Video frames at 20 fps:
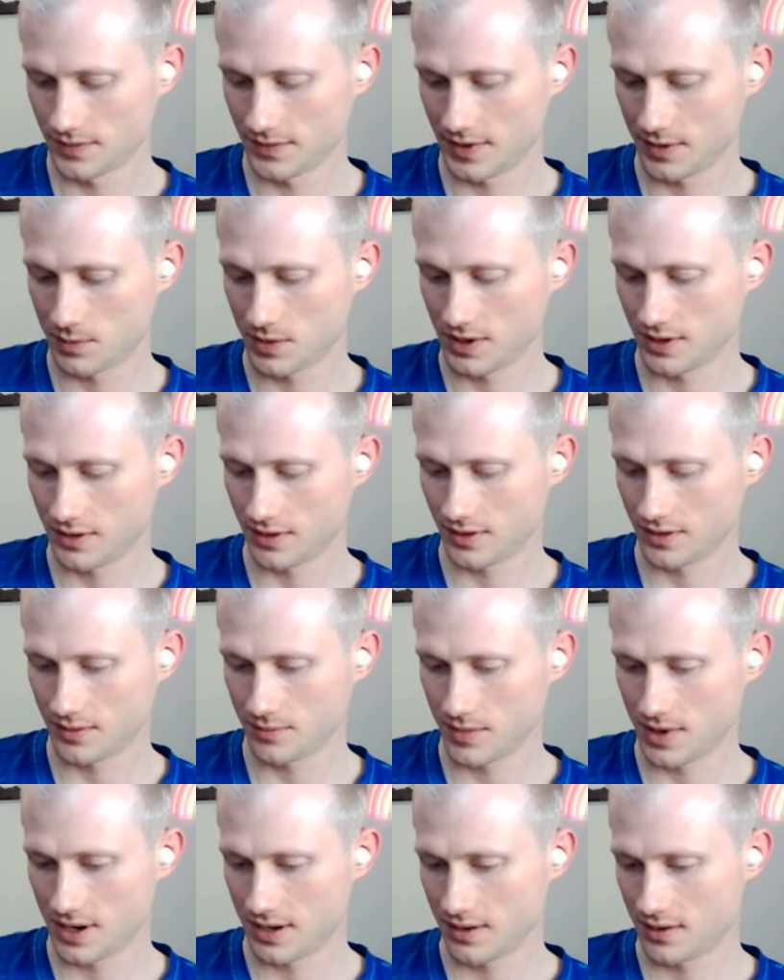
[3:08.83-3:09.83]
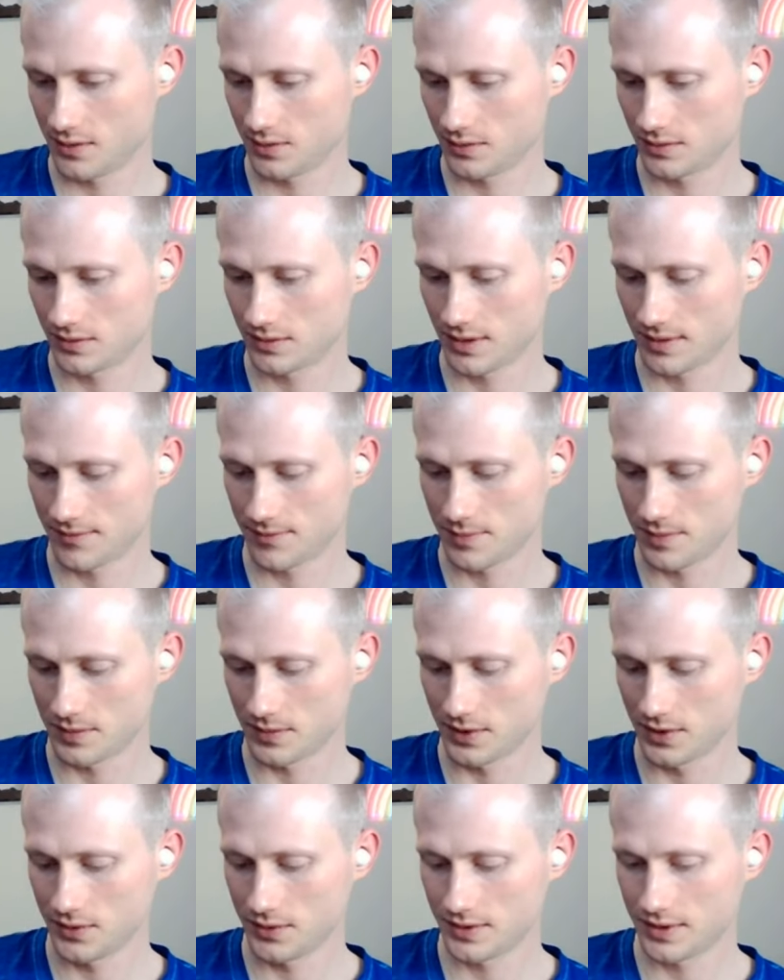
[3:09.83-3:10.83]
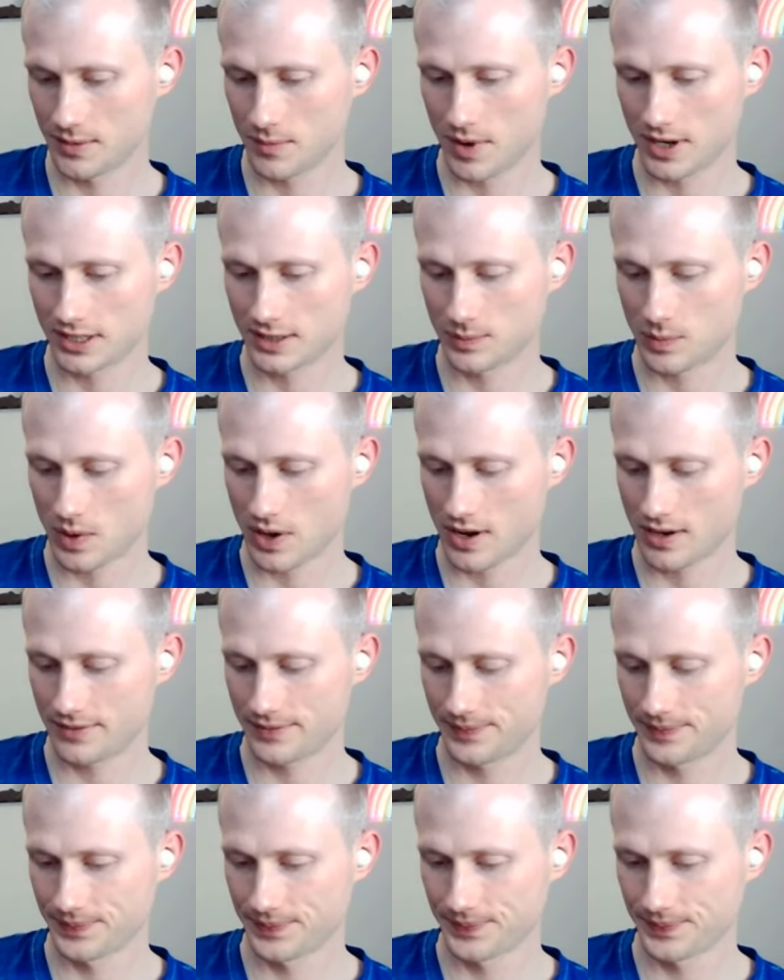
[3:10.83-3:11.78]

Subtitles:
Let me look at my notes. So I'm losing my spot.